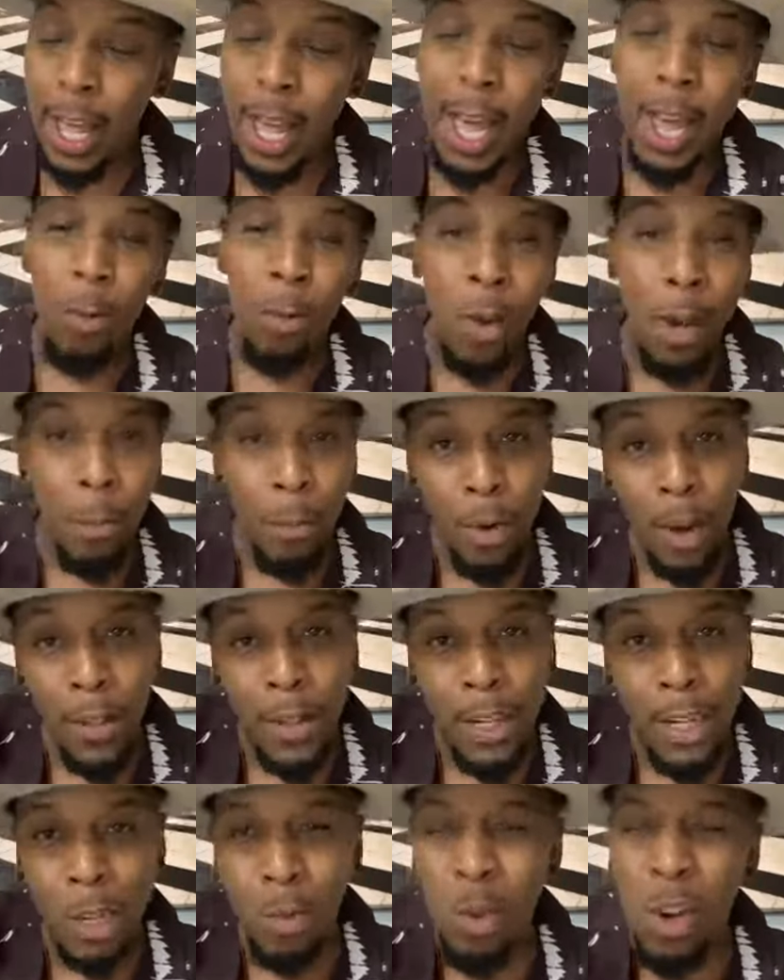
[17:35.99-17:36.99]
Had one
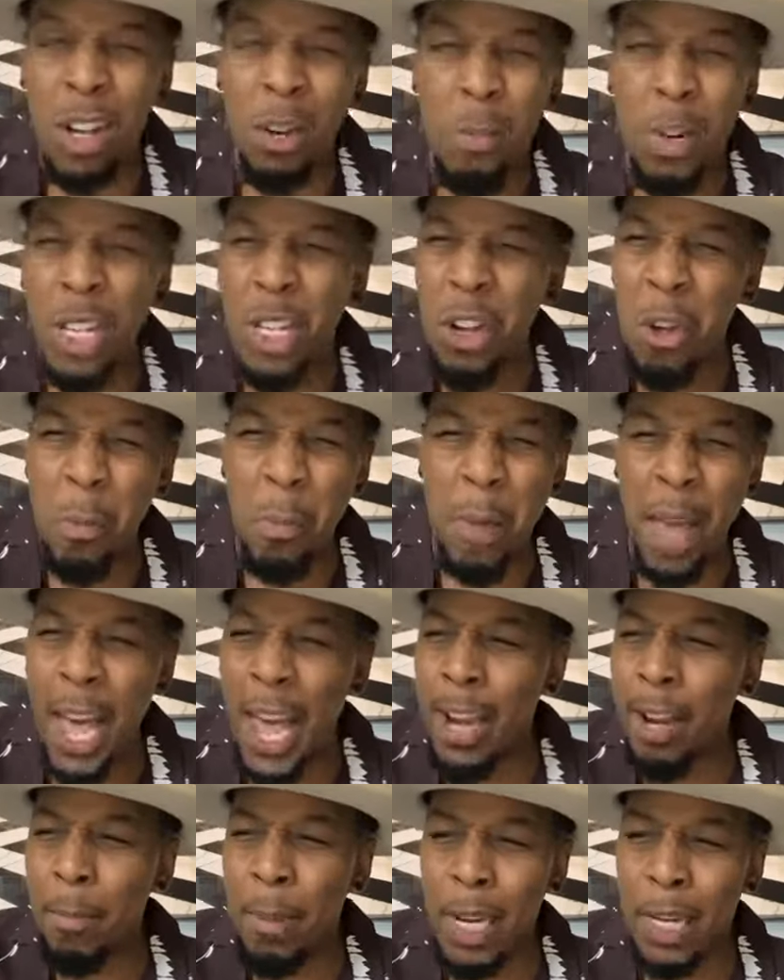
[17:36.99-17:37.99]
brother just wanted to be so
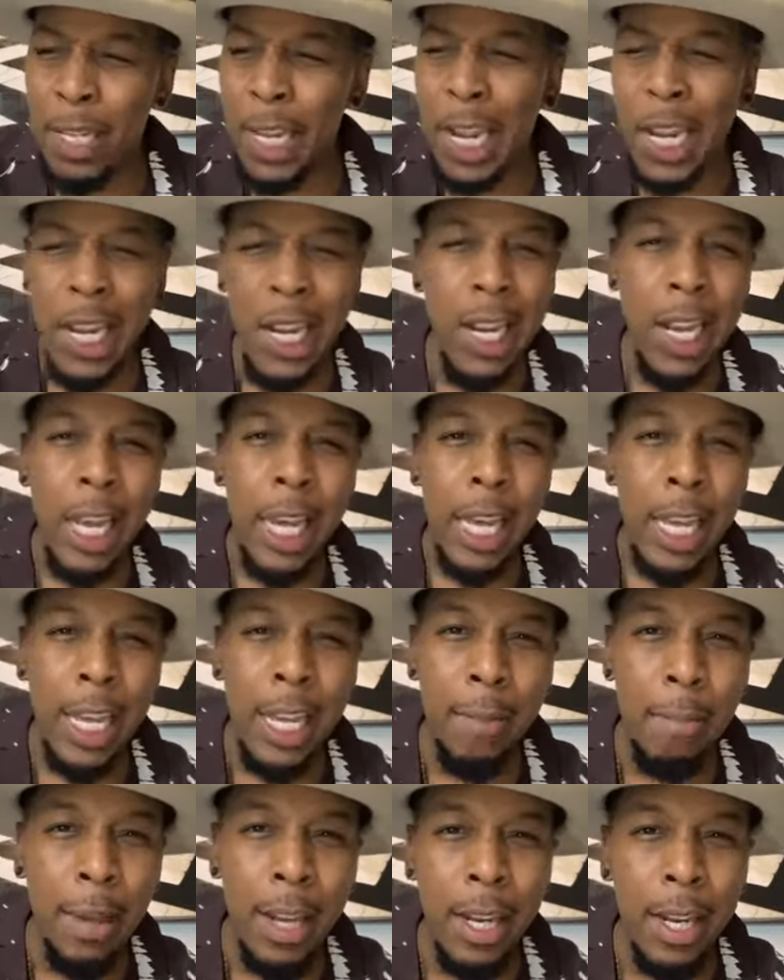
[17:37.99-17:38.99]
mad at me, say he
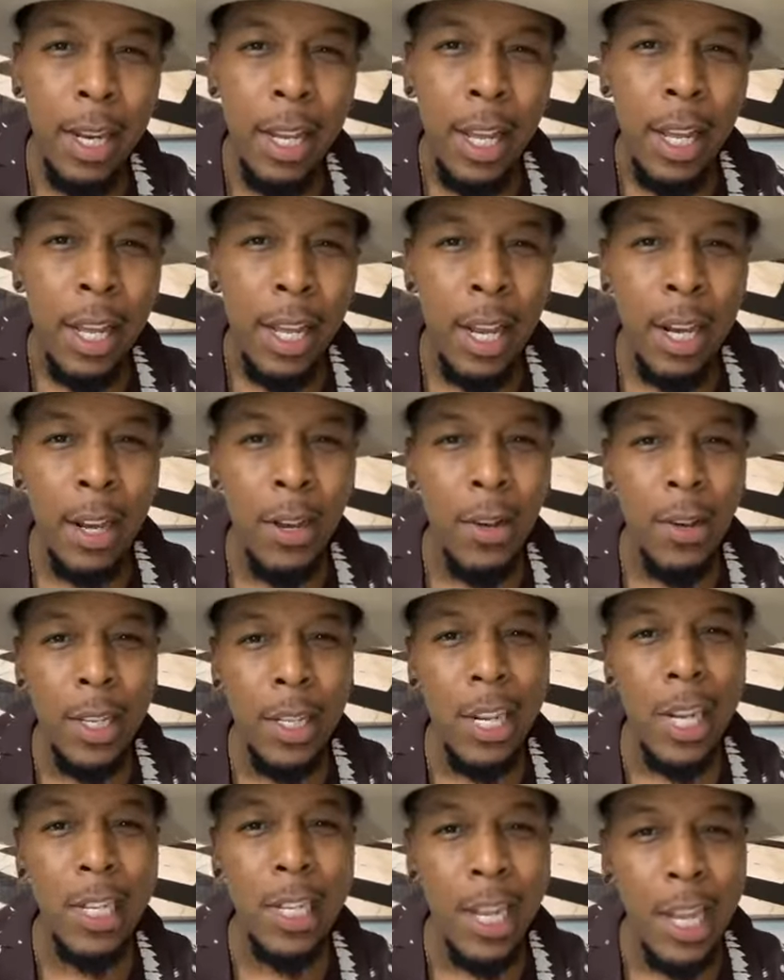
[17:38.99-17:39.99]
he been, you know,
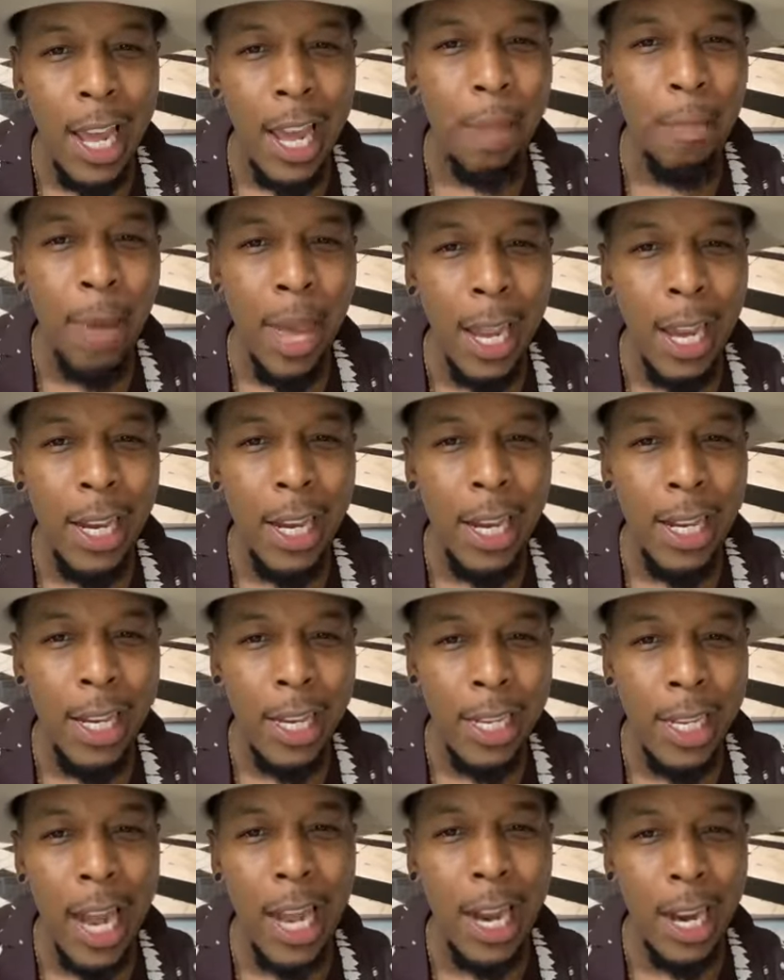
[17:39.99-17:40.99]
since he can't make it in
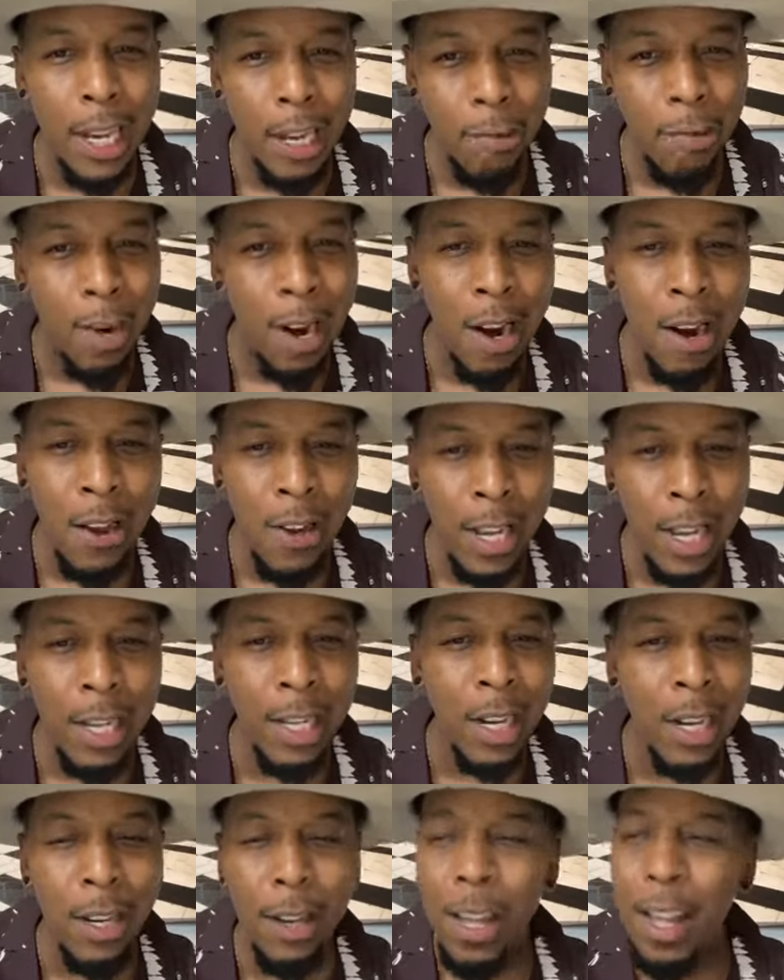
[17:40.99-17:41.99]
the secular world, he
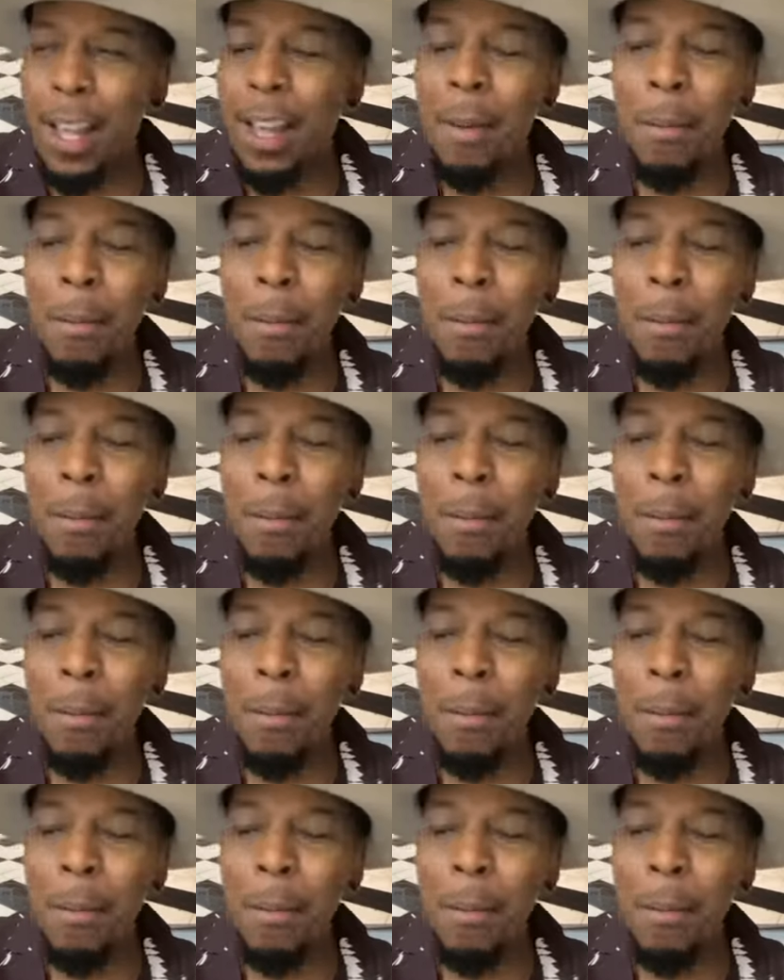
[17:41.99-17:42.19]
didn't.